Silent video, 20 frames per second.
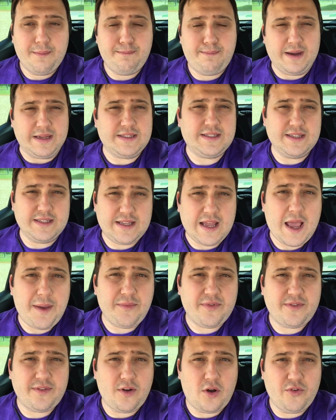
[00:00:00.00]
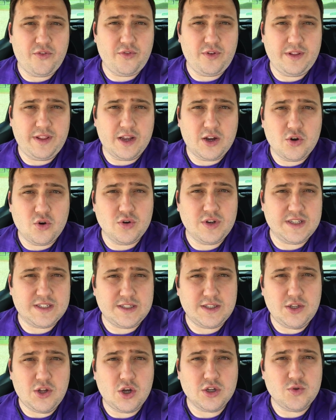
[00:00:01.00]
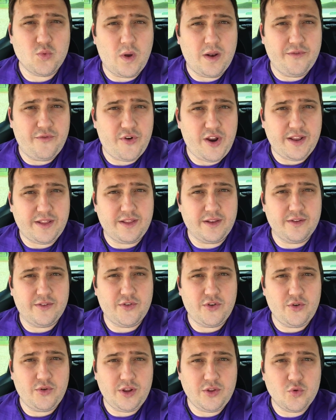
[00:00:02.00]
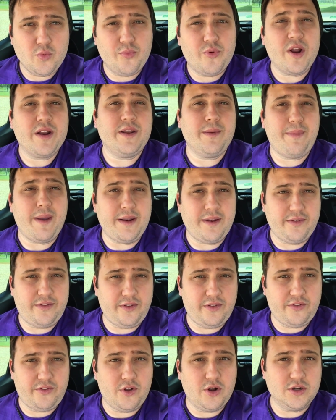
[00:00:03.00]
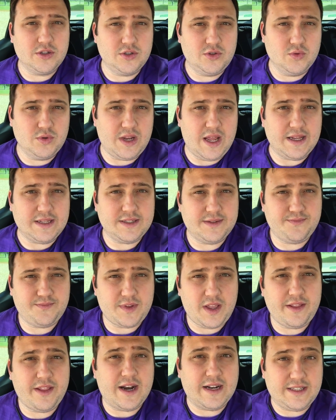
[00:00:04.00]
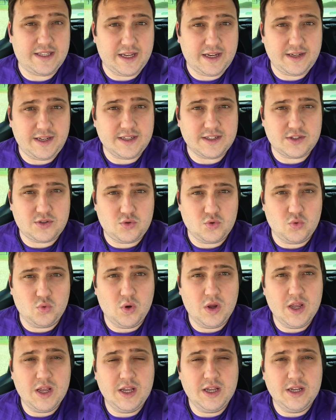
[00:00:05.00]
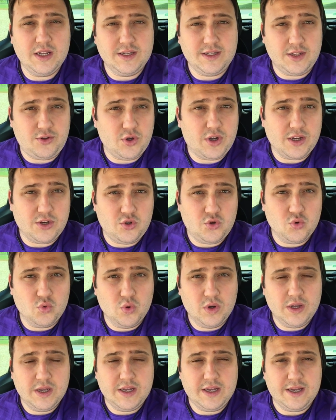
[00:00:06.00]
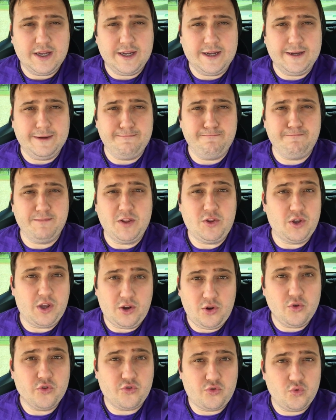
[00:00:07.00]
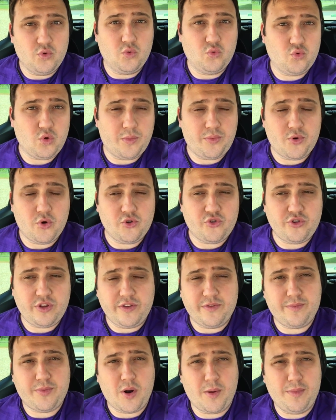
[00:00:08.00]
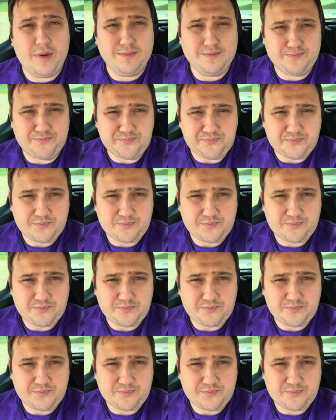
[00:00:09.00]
But sometimes, obviously, the code is not well written, so you need to break dependencies in order to do that. And there are techniques that you can use to approach this problem.